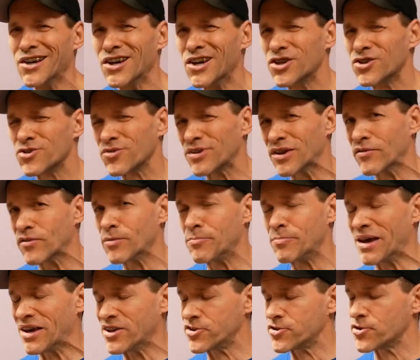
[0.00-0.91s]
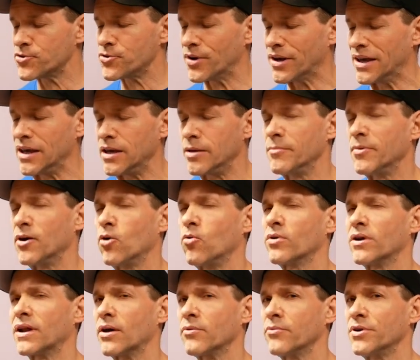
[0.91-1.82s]
So David, based on your email,
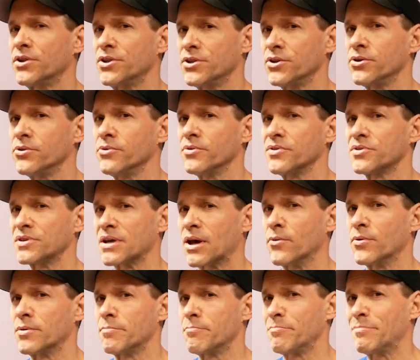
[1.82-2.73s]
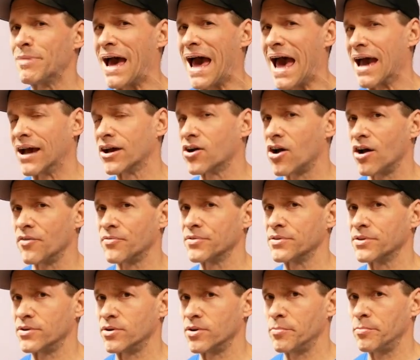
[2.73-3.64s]
what I would do is I would back off a
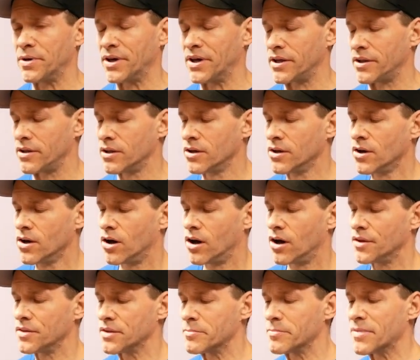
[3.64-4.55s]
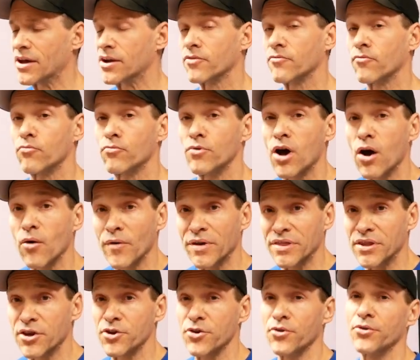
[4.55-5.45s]
little bit on the amount of
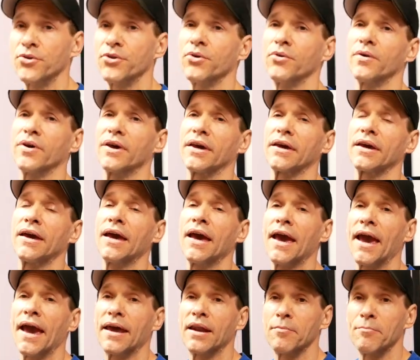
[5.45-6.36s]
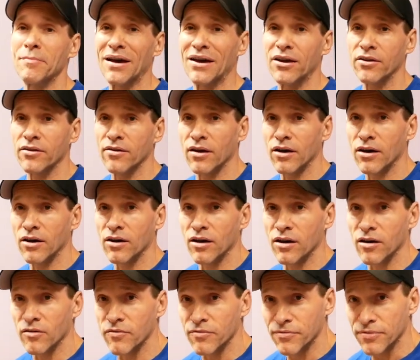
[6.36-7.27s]
rowing that you're doing and amount
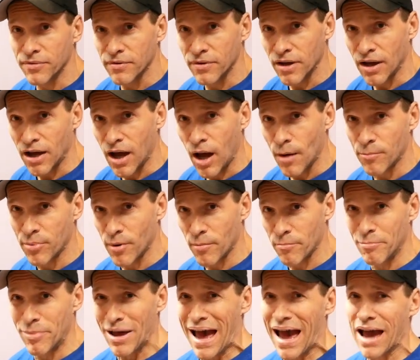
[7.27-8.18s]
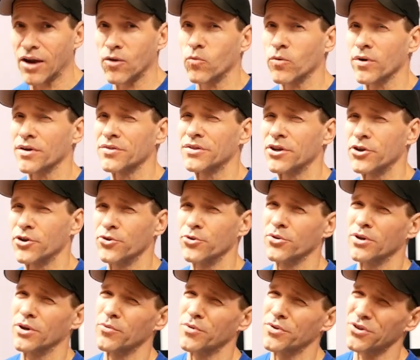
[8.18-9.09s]
of upper back work that you're
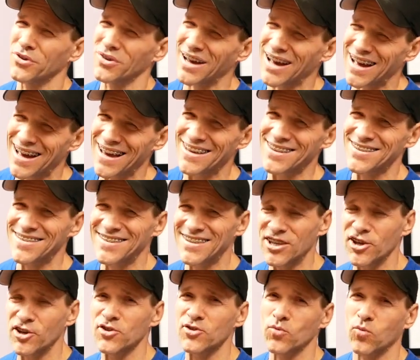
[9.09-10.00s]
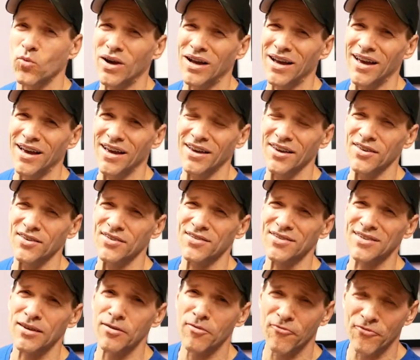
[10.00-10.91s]
doing with your I's, T's,
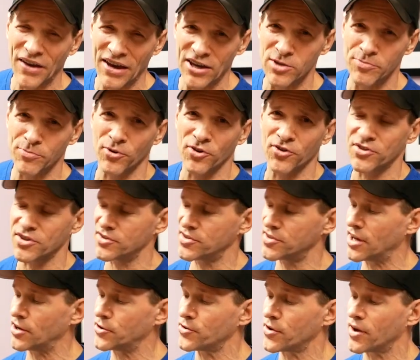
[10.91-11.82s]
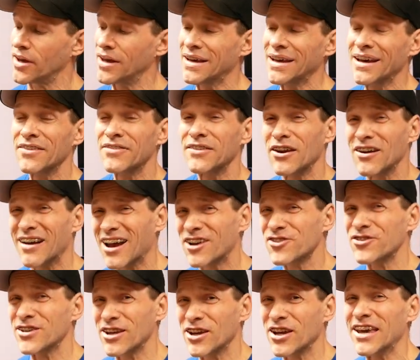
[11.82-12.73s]
Y's, face pulls, etc., that are
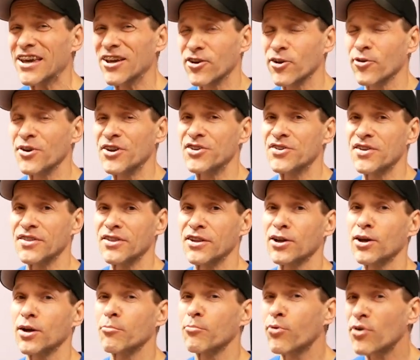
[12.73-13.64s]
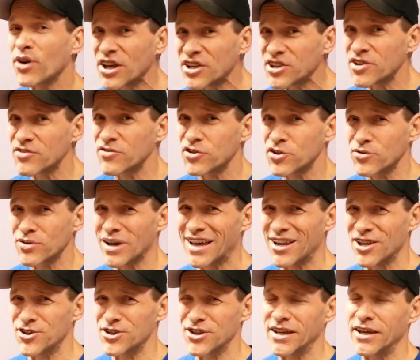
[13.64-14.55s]
actually increasing the compressive
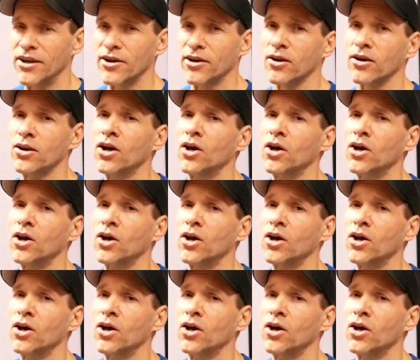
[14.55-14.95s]
strategy here.